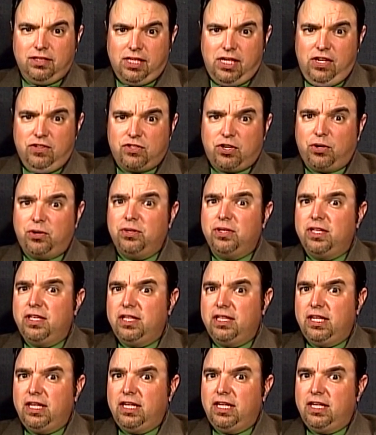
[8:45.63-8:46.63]
He's currently
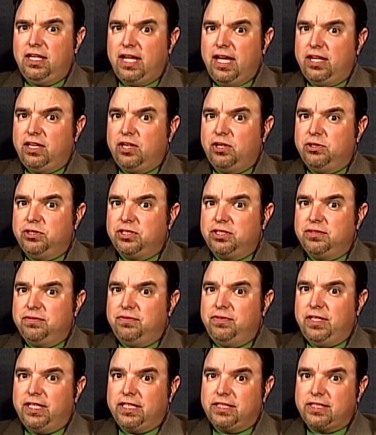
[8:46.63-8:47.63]
the head coach of the
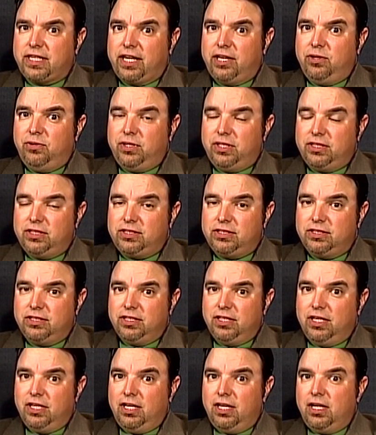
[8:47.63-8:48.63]
Phoenix Coyotes,
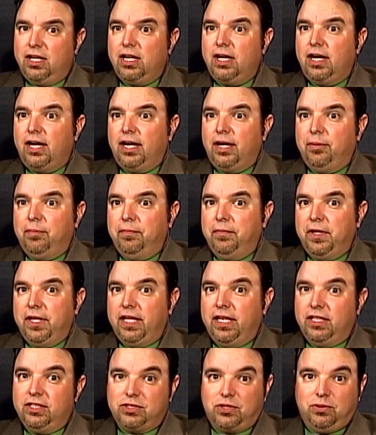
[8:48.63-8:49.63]

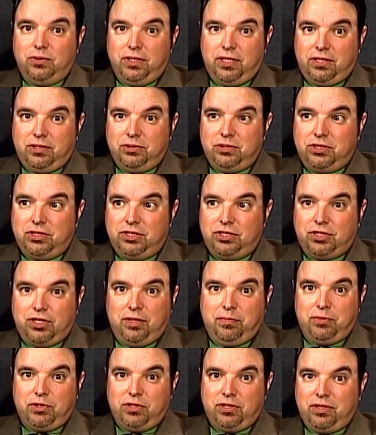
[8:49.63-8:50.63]
and his goalie coach is
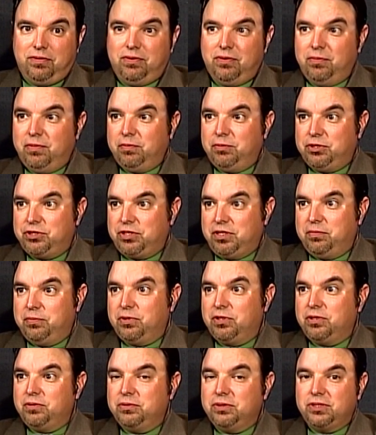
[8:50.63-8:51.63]
Sean Burke. If you remember, Sean
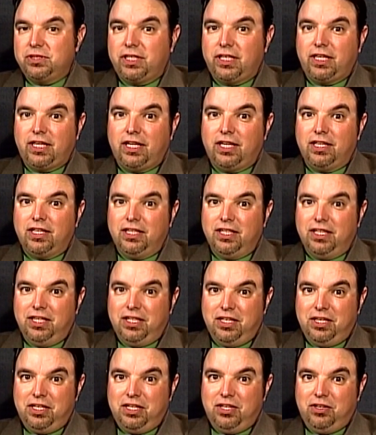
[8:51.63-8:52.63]
Burke was a
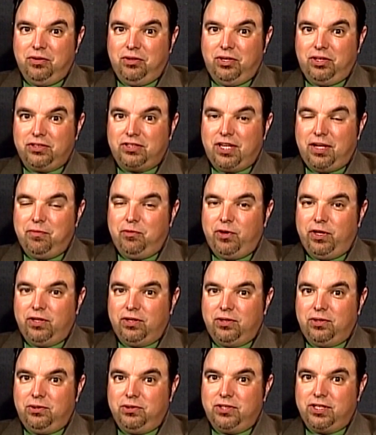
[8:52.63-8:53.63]
longtime
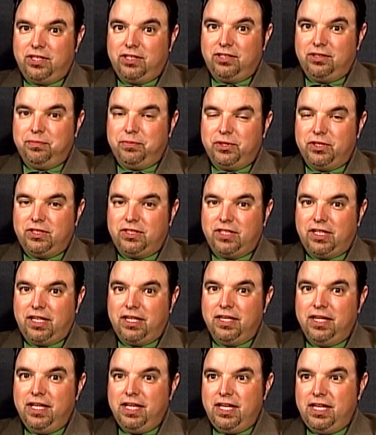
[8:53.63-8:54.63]
Whaler goaltender,
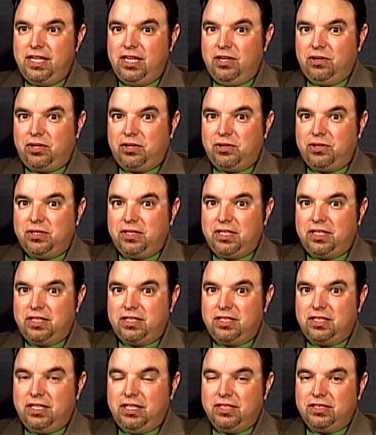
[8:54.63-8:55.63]
but currently
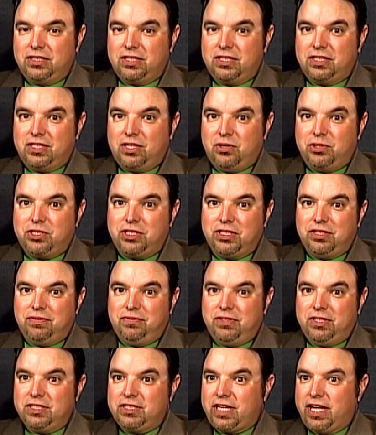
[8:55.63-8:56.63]
is coaching the
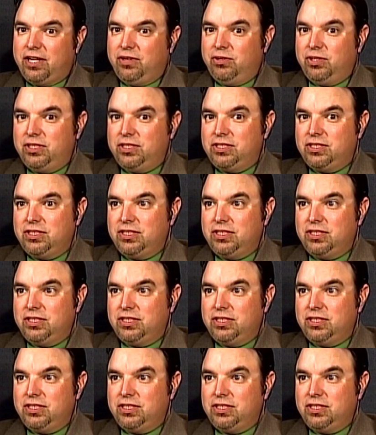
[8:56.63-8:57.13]
Phoenix Coyotes.